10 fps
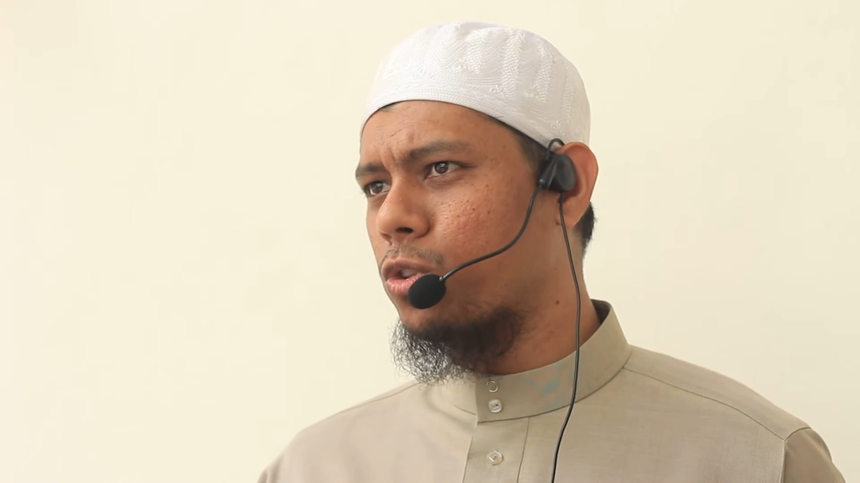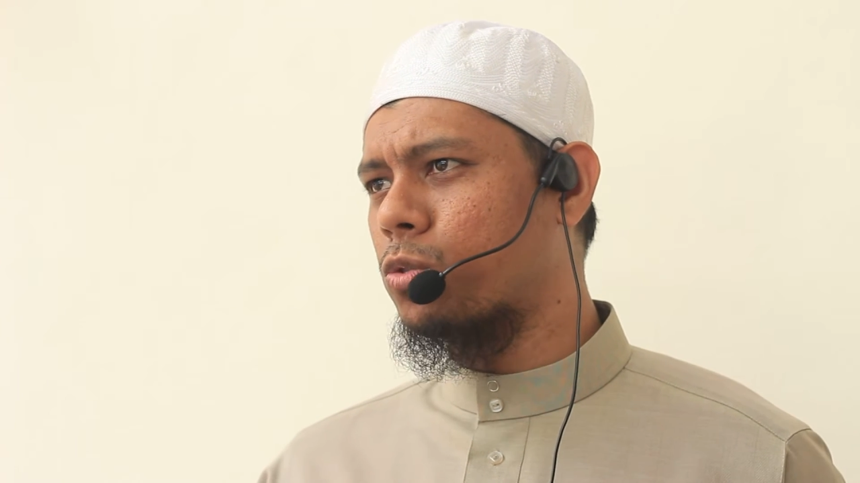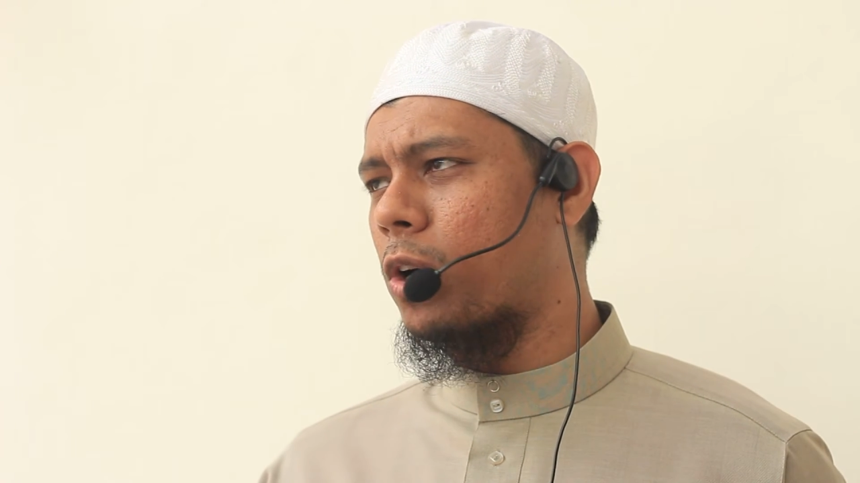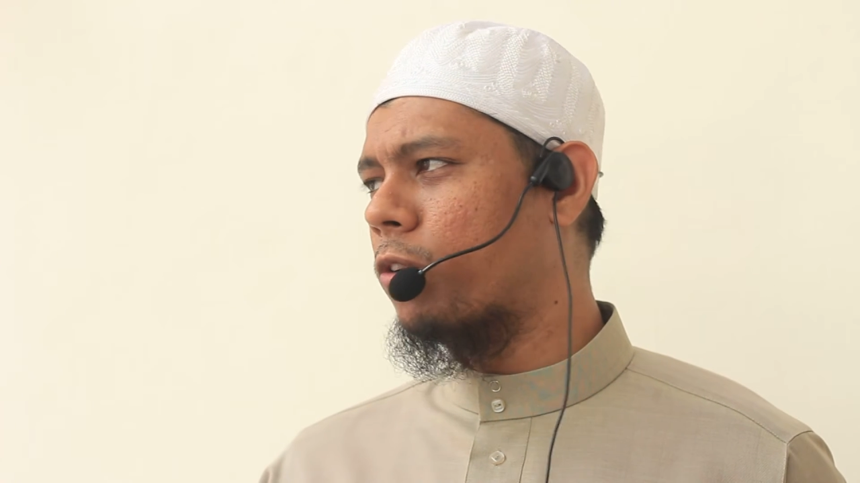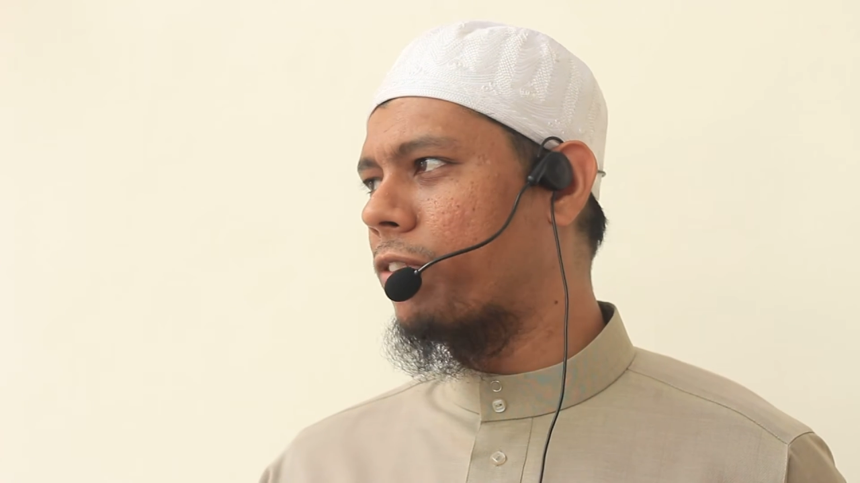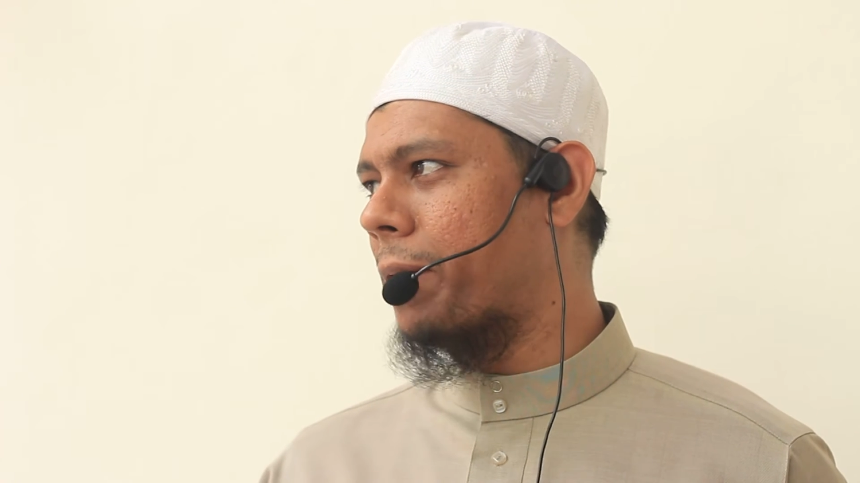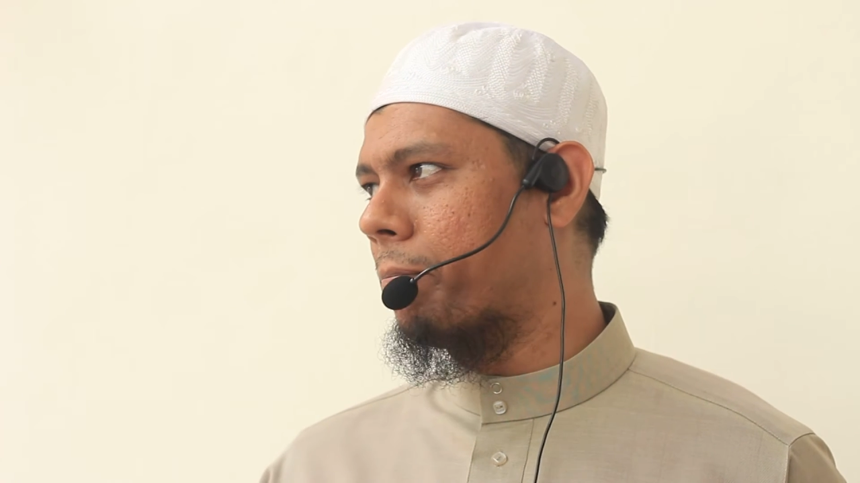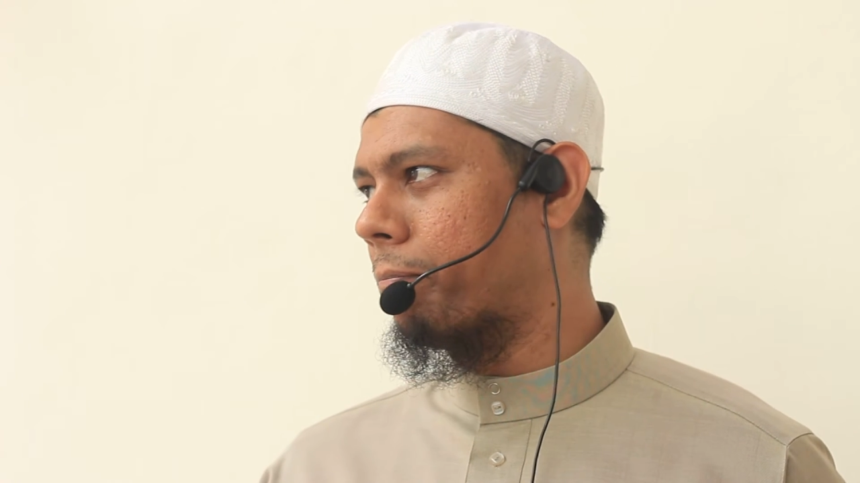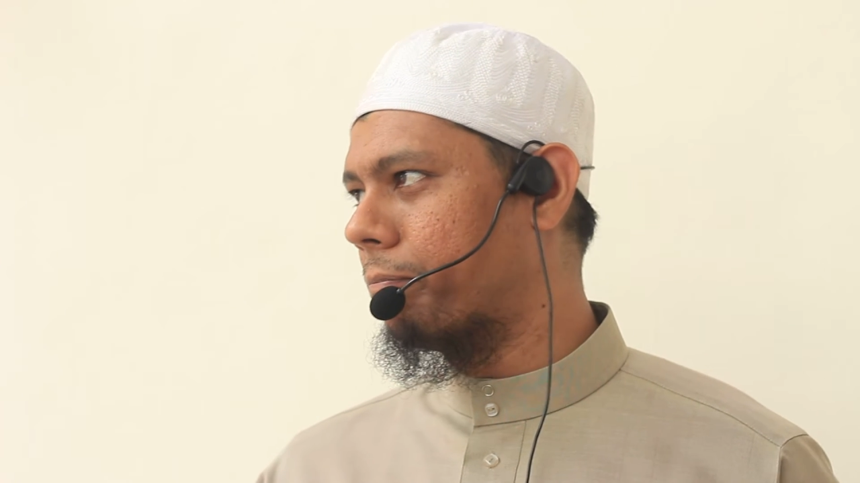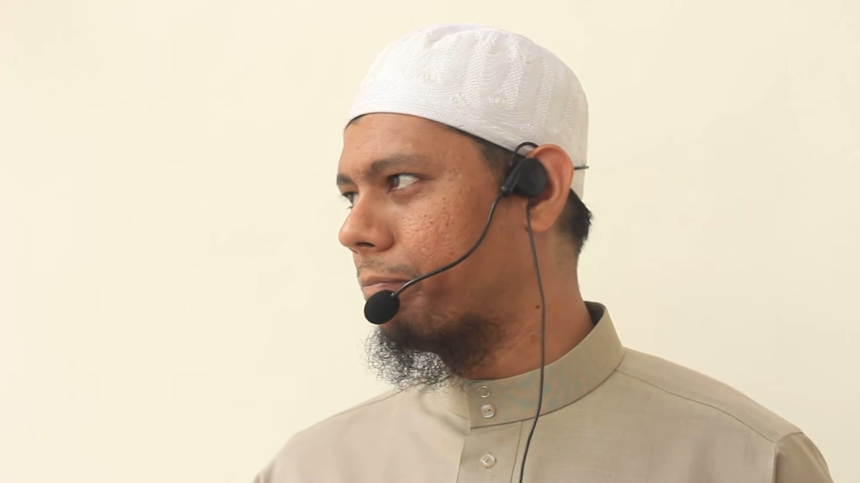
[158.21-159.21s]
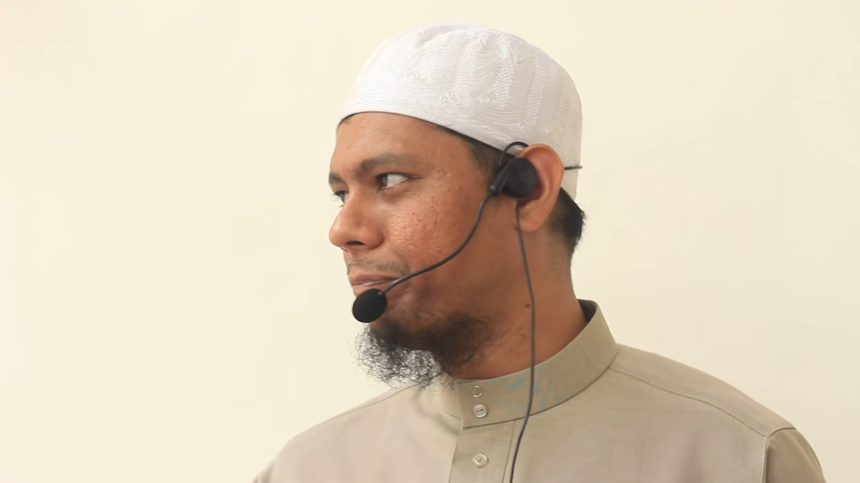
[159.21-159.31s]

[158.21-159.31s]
to swallow phlegm